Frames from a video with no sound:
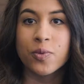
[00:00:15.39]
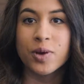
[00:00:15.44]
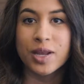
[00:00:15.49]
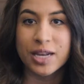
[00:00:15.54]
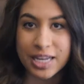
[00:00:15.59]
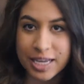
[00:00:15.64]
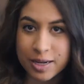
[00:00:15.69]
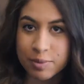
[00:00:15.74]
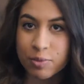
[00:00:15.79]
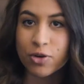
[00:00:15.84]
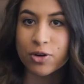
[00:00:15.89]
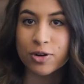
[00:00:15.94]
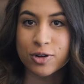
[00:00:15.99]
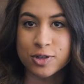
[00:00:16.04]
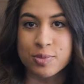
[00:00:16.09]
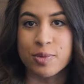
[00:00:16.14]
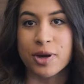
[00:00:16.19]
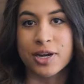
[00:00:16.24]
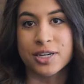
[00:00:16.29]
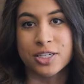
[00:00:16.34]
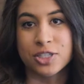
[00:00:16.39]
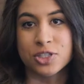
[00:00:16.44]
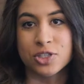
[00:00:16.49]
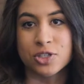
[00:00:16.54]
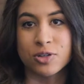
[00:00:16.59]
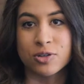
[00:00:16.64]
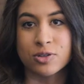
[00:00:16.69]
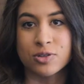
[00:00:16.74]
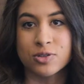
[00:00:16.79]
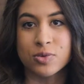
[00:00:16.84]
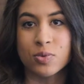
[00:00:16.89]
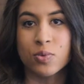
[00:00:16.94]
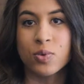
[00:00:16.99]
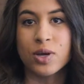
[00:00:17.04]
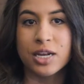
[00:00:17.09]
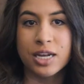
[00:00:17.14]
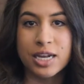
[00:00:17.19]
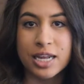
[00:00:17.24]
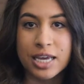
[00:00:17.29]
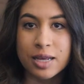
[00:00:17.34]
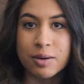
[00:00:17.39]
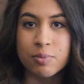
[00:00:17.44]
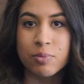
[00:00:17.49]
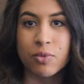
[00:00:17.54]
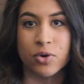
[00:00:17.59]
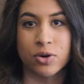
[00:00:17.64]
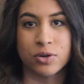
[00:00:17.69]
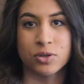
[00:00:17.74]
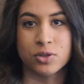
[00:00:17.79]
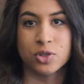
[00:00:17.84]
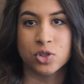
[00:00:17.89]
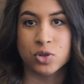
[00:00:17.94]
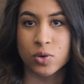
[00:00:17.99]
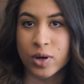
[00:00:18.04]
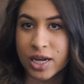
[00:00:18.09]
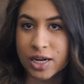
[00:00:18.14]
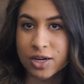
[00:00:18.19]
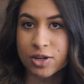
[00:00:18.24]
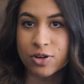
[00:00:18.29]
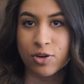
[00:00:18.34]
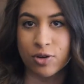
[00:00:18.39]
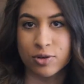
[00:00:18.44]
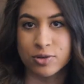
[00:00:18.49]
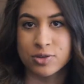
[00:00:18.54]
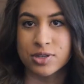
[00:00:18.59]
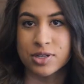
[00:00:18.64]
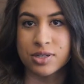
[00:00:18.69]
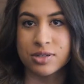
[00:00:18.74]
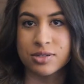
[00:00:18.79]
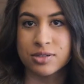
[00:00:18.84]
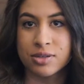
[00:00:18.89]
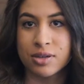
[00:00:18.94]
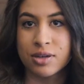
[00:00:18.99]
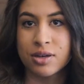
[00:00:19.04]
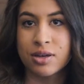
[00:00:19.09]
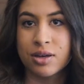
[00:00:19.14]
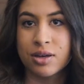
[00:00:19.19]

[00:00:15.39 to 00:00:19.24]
We need more nurse practitioners. We need more trained nurses.